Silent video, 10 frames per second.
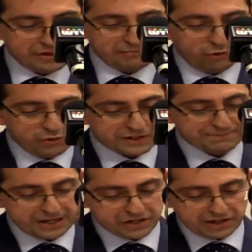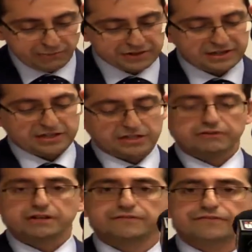more speech than was necessary to
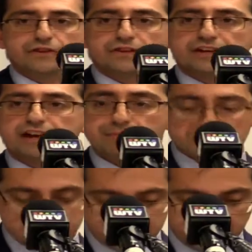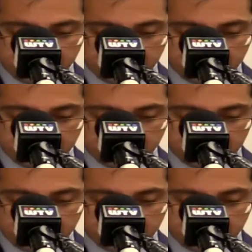further the government's legitimate